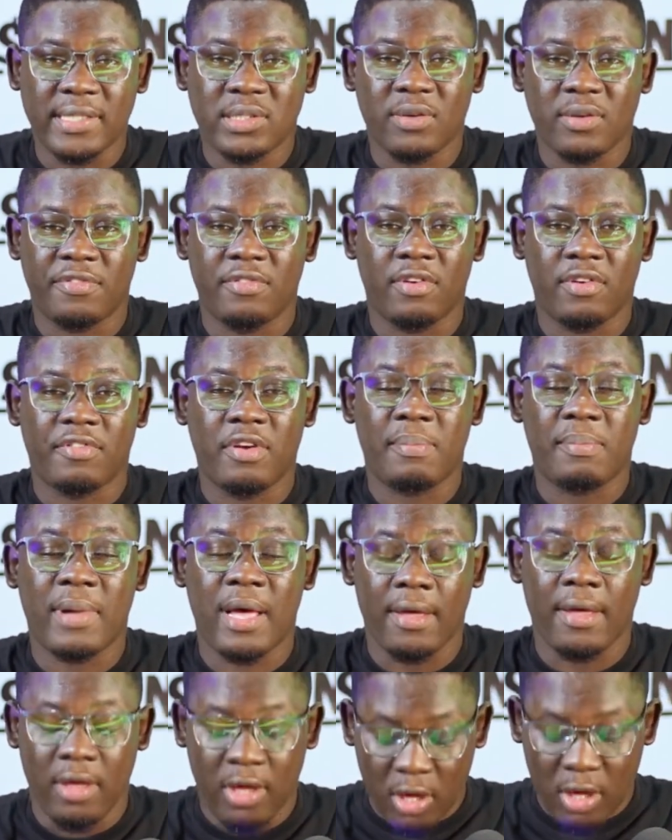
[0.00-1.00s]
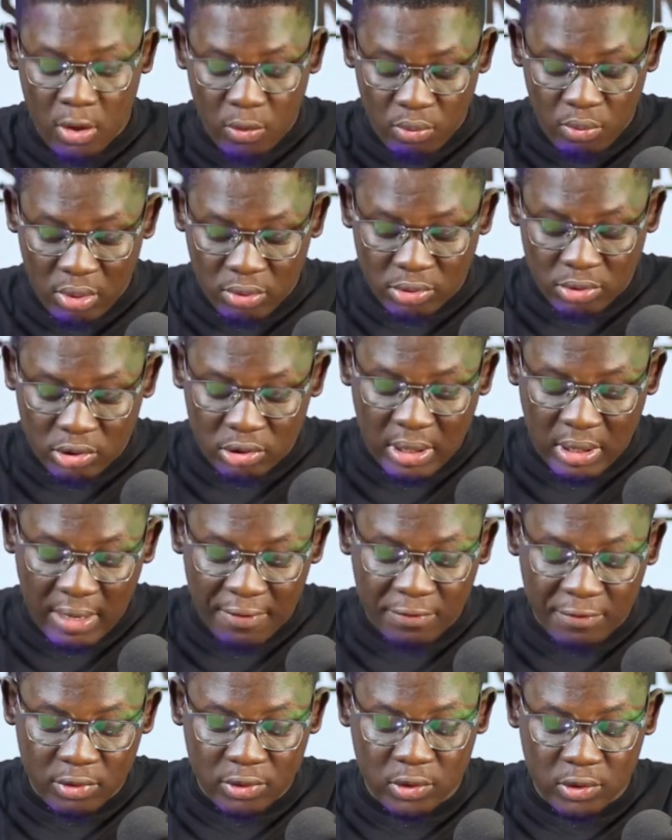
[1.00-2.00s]
of November, we will
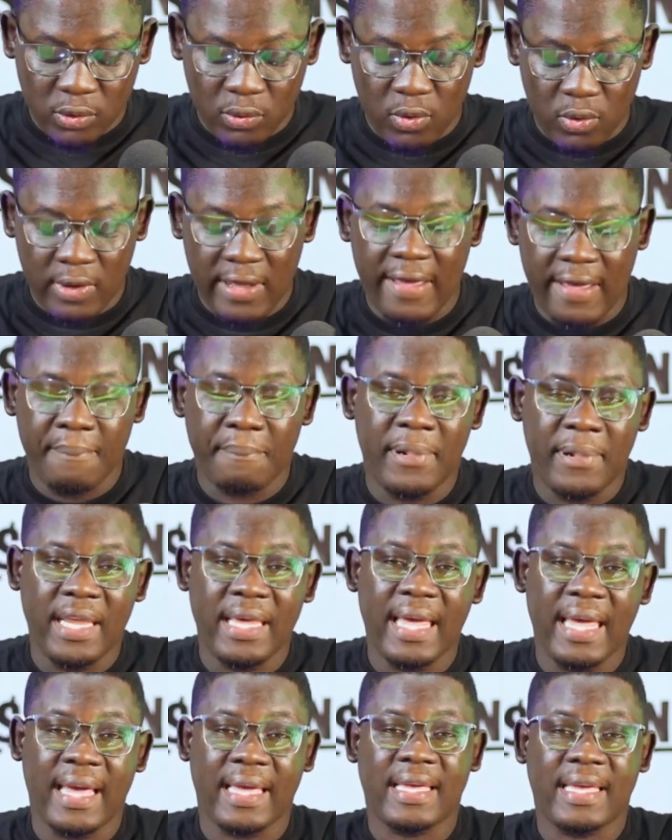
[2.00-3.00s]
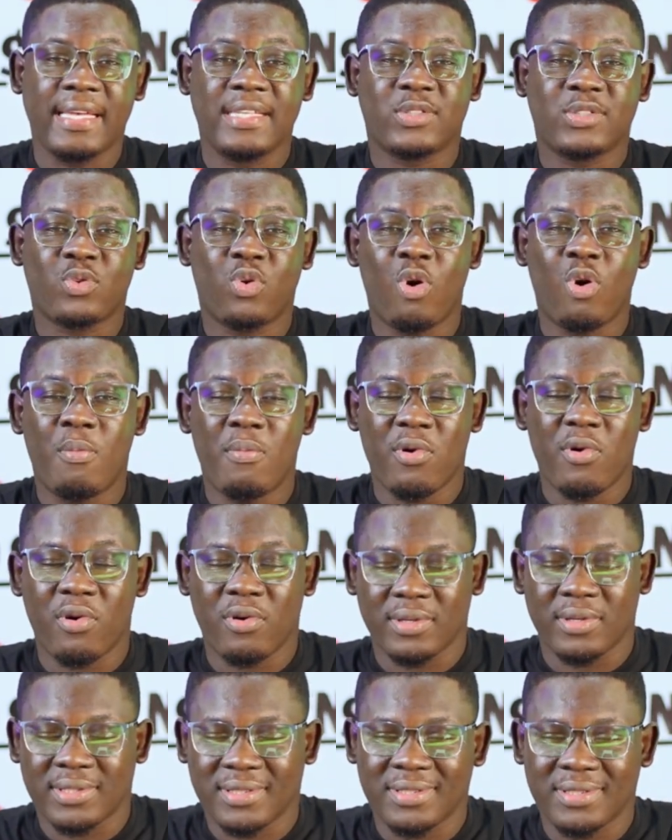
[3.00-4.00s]
travel to go and play against
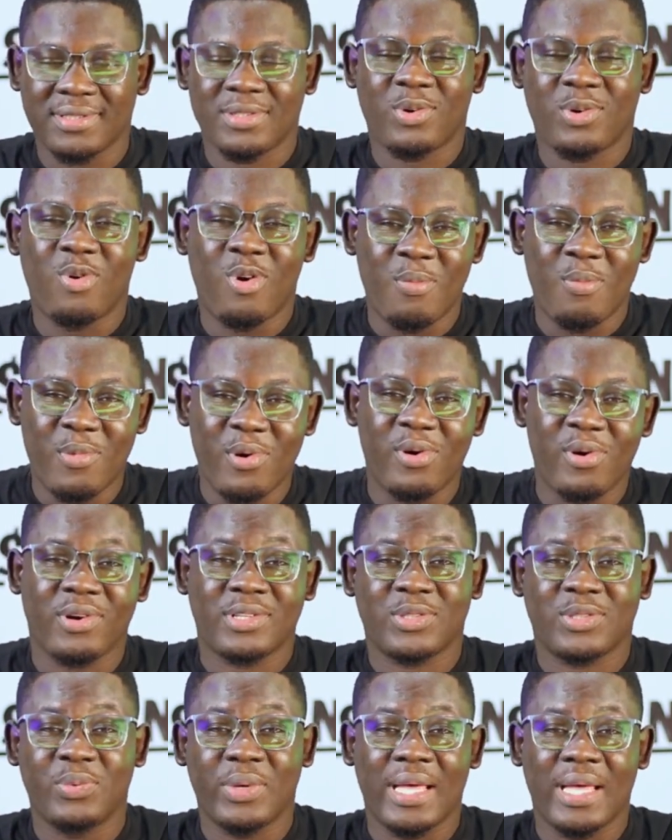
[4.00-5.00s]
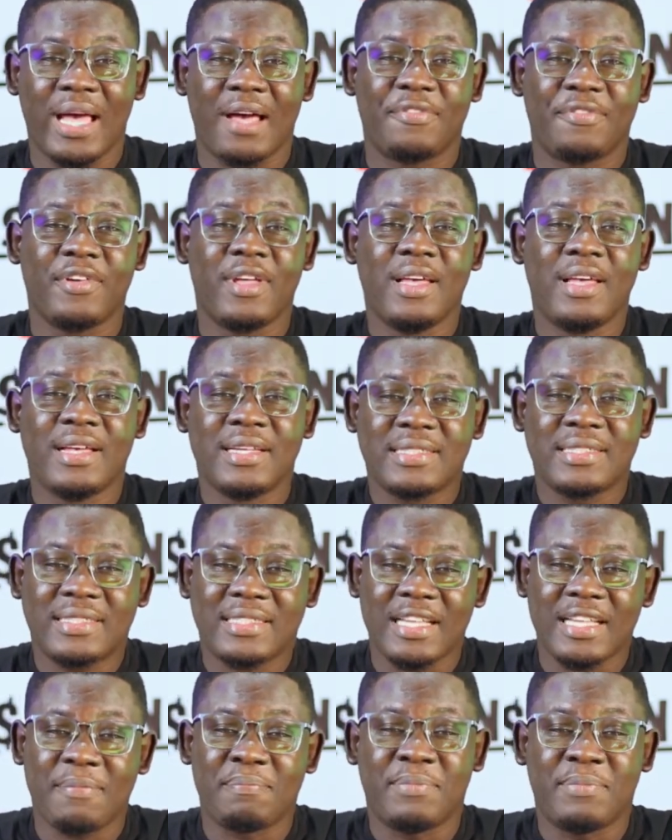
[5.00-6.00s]
Comoros. We have
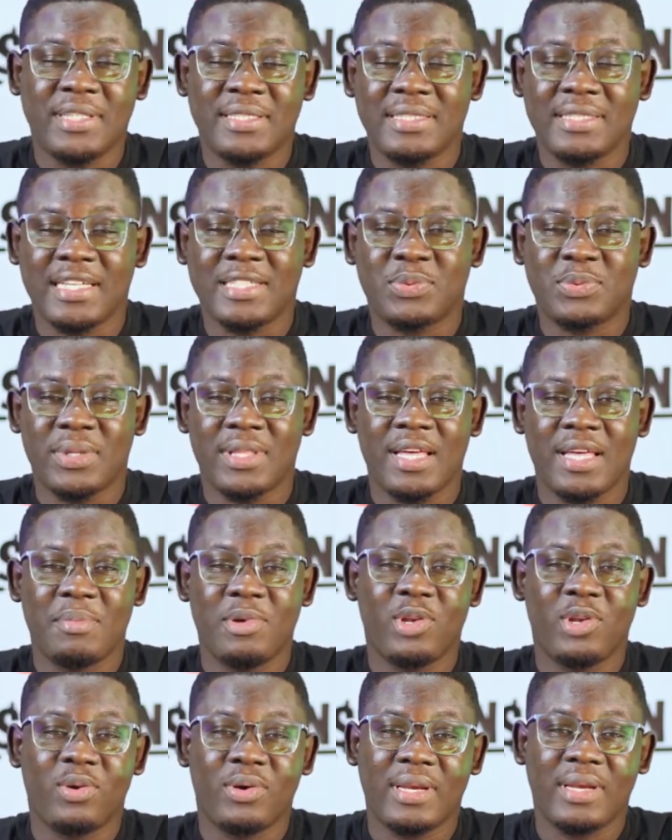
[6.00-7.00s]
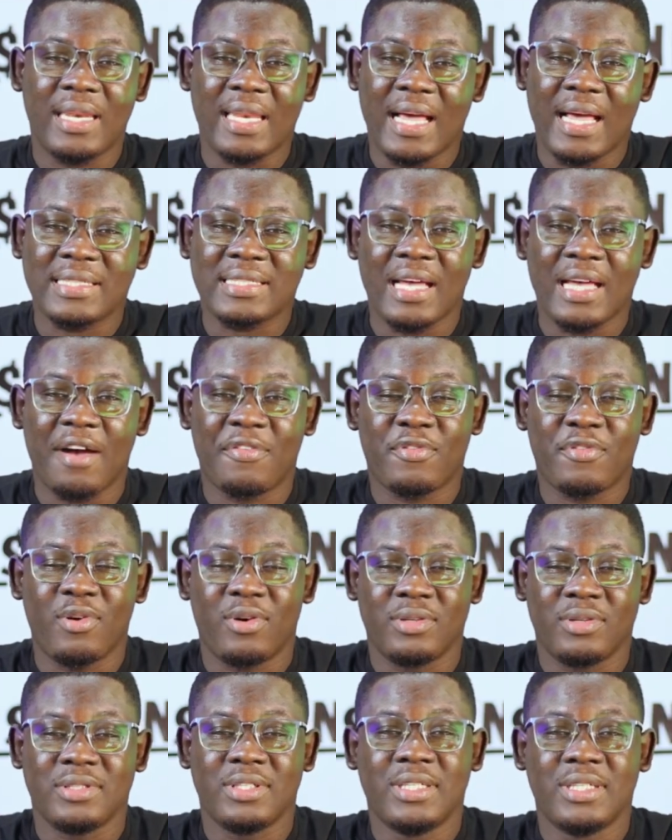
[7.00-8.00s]
some business with them. You know, last
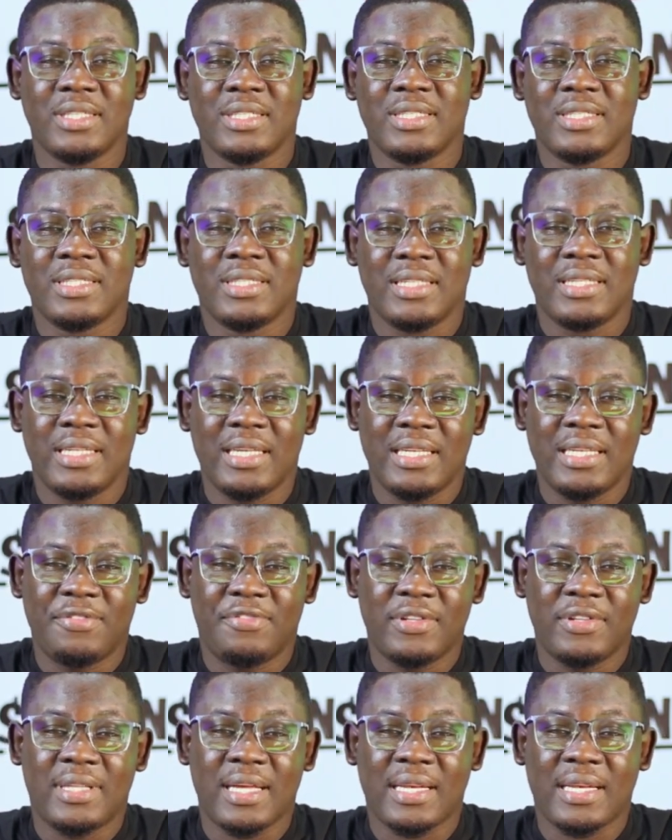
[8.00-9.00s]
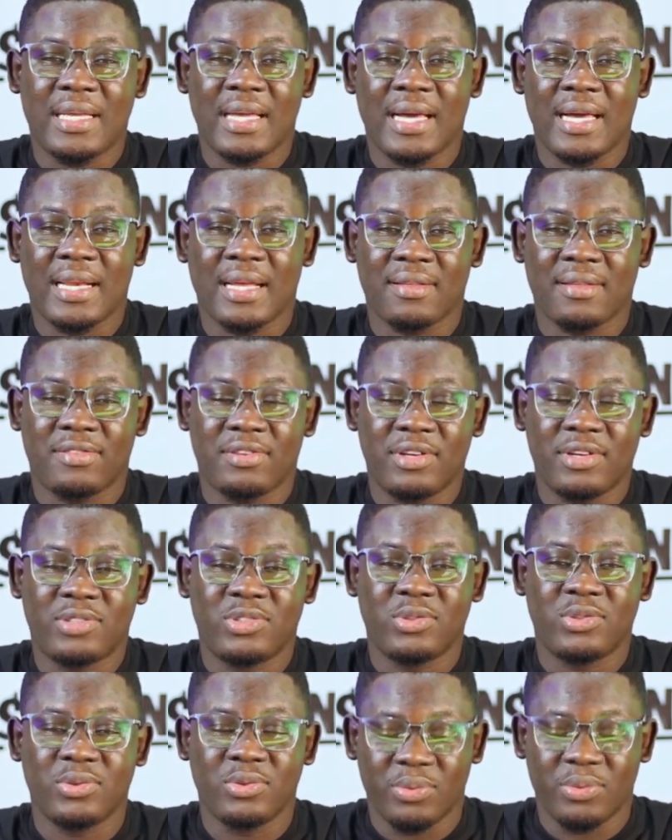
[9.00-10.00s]
AFCON, they defeated Ghana
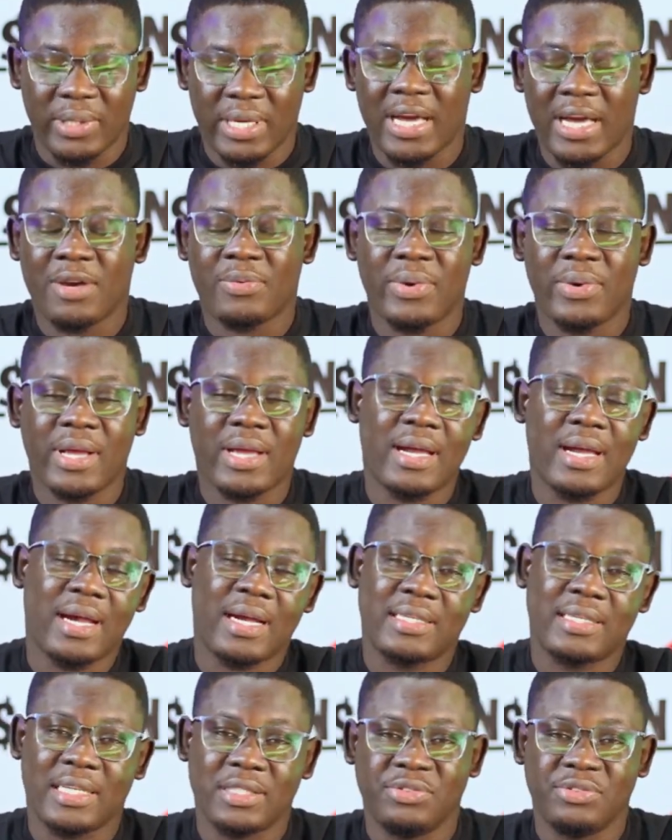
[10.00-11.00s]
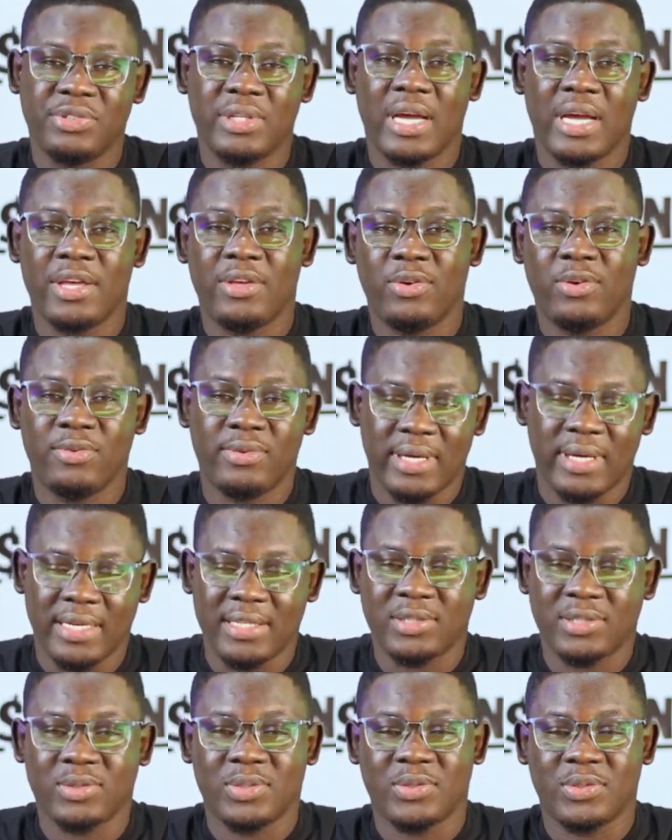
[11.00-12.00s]
3-2. We had red card Andre Ayew,
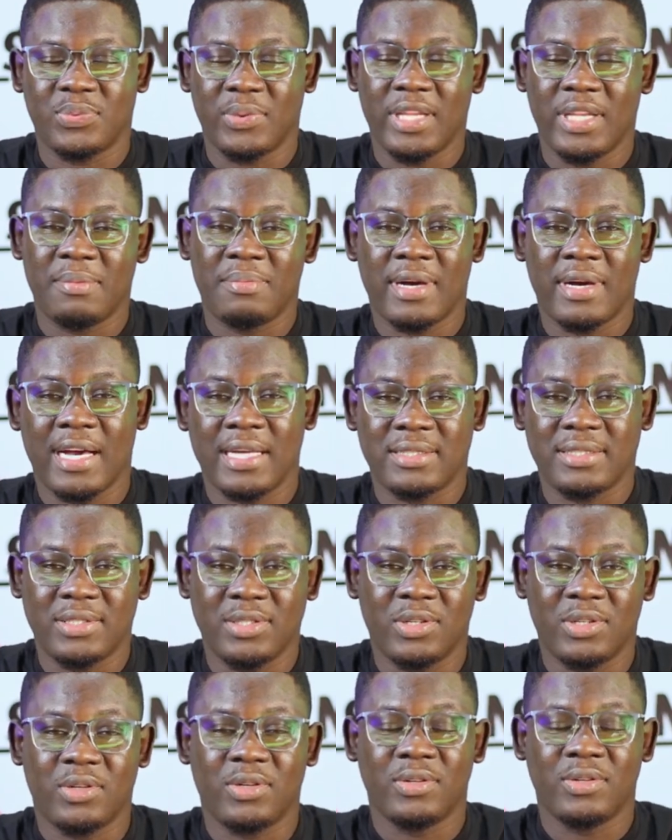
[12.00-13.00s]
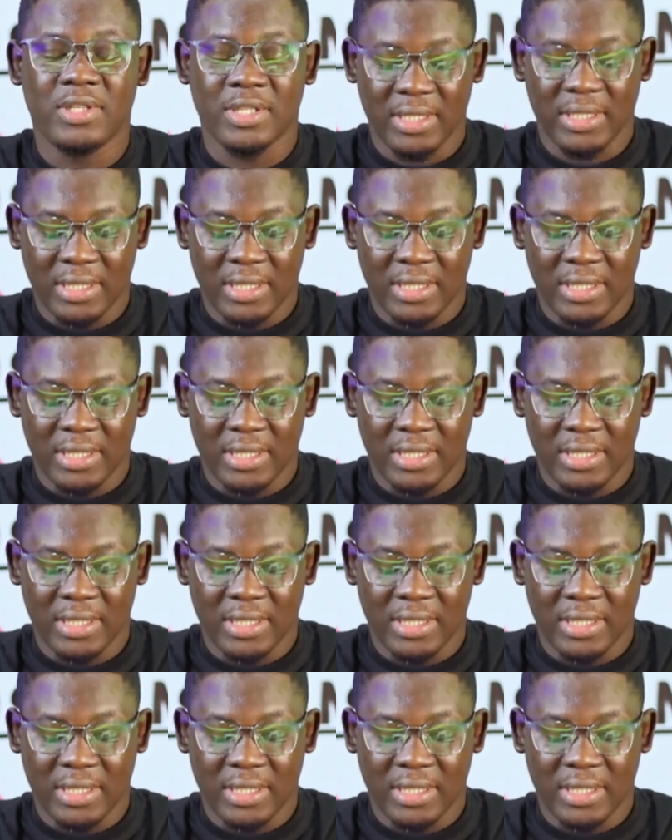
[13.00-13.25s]
and it was really bad, you know.